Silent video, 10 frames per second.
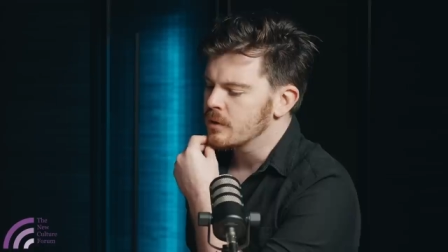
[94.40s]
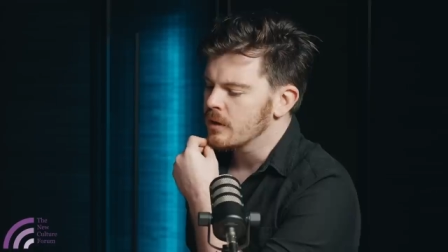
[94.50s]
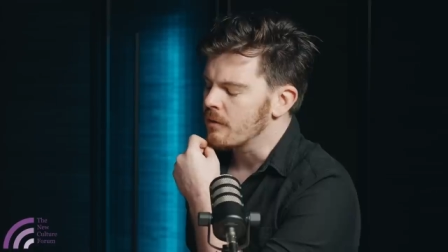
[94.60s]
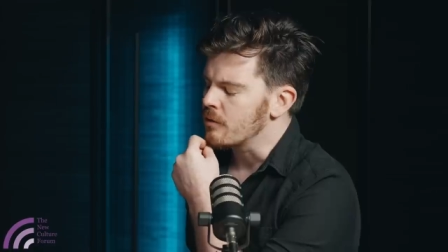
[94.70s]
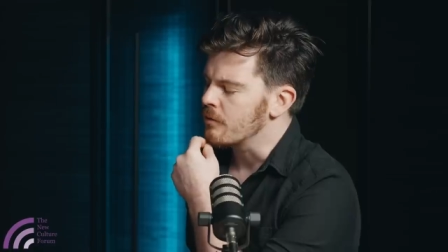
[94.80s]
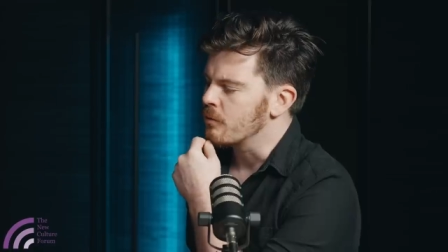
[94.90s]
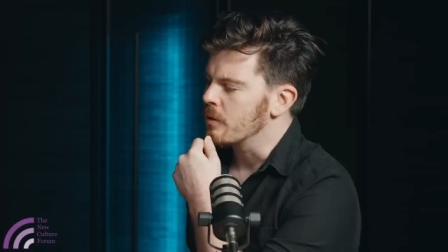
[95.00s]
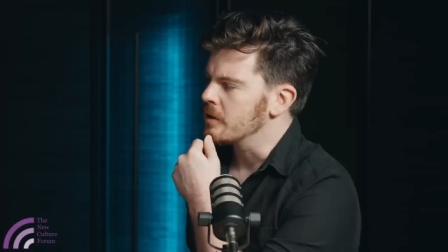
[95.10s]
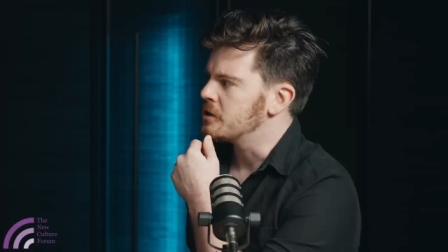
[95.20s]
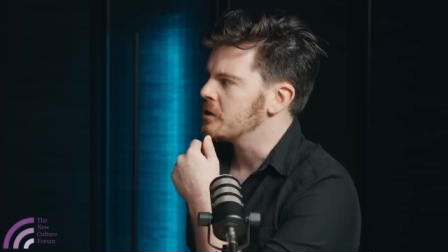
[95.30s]
clever
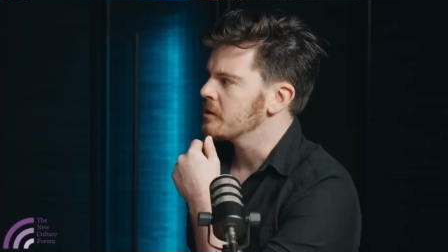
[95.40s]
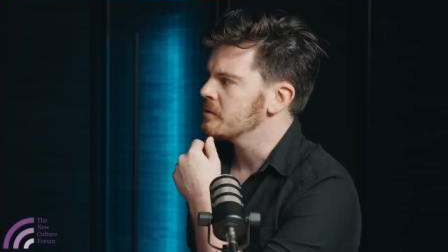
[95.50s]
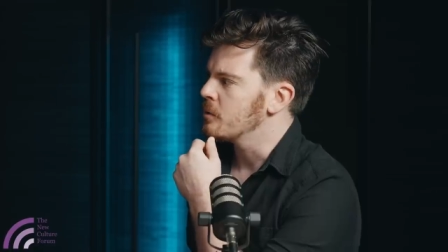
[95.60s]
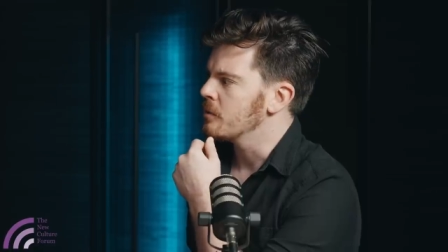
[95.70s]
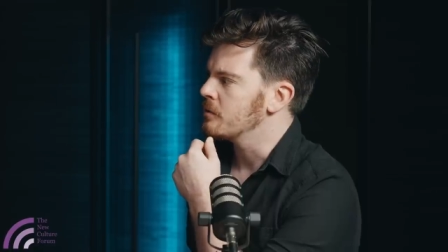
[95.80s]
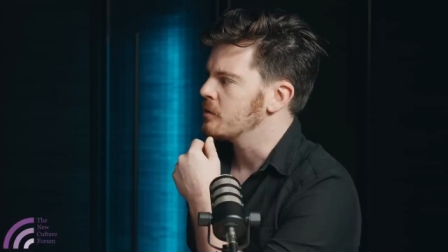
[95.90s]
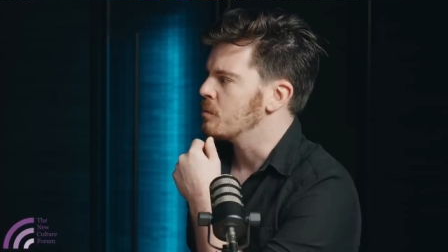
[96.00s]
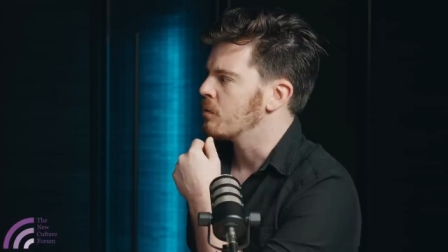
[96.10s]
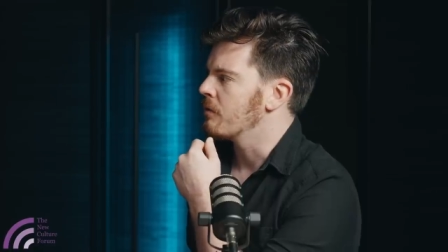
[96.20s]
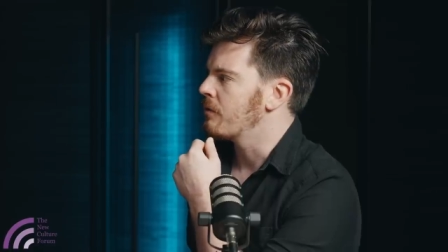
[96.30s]
4D chess move to
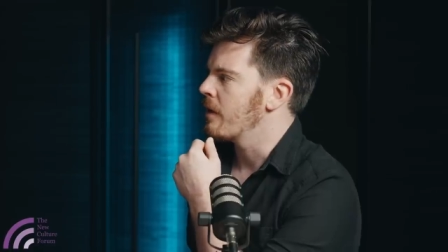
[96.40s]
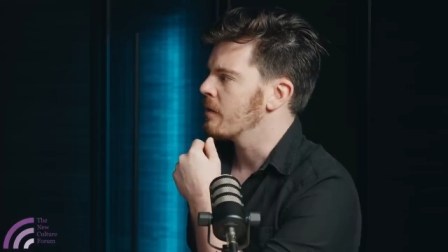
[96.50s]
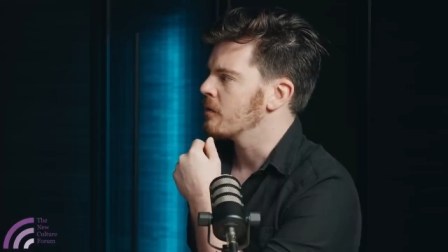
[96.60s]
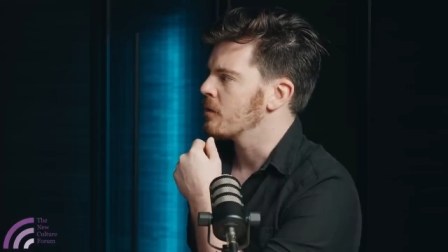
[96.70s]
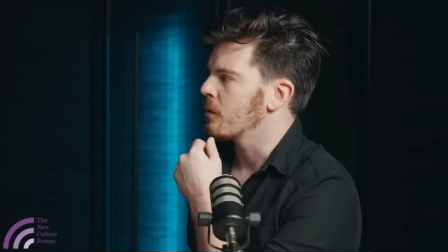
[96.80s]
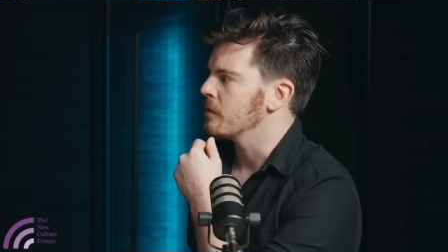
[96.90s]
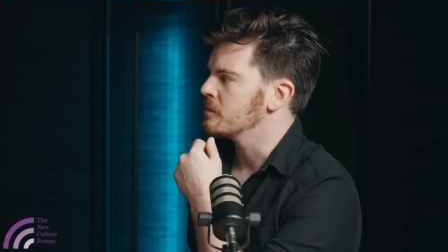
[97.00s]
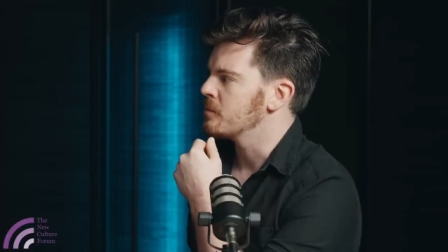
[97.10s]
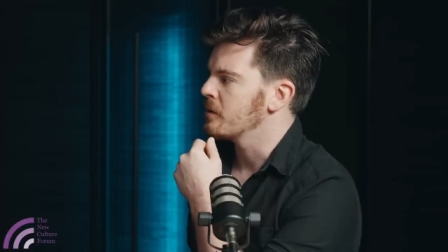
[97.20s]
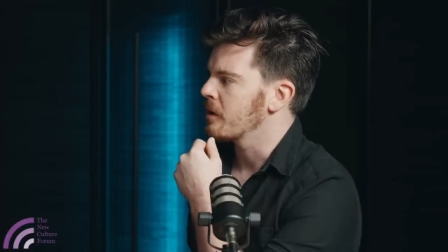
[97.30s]
prevent the
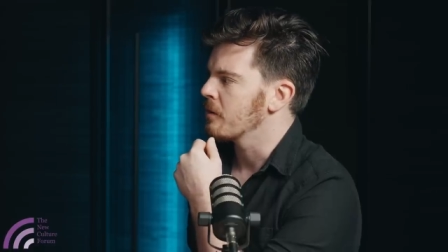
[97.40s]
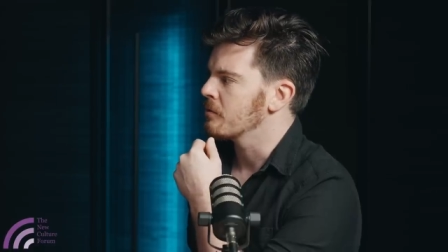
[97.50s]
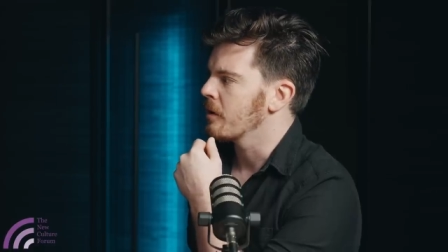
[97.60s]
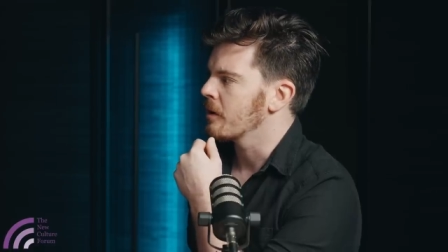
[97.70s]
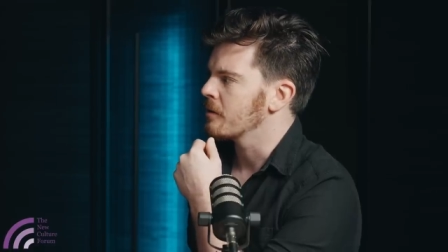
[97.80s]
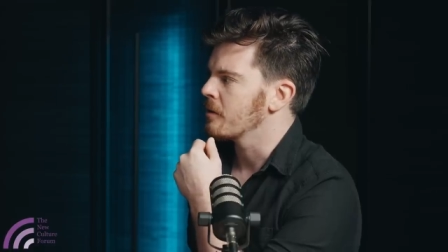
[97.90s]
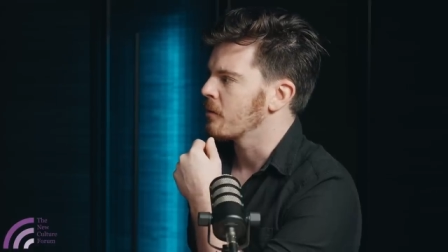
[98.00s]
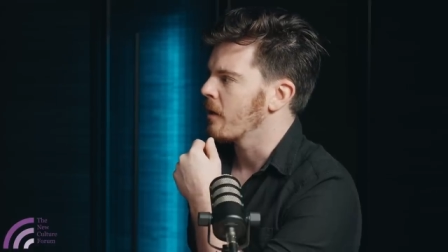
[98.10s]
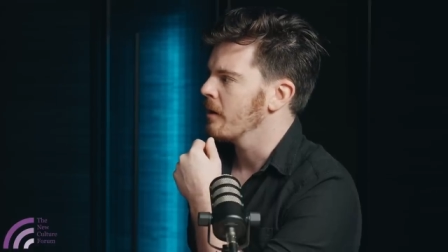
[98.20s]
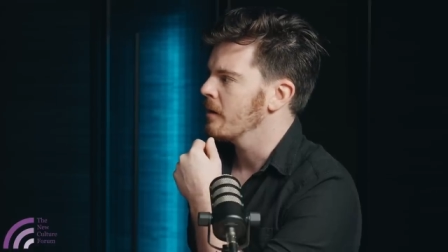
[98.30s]
Tories from being outflanked on the
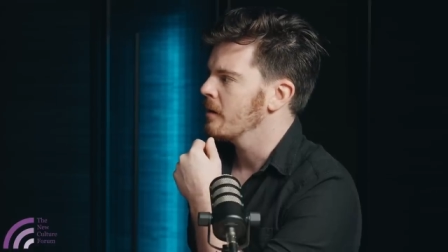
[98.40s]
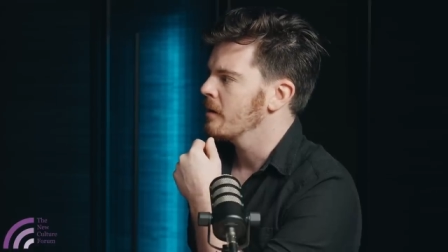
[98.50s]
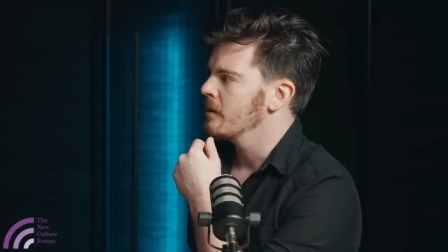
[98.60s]
right?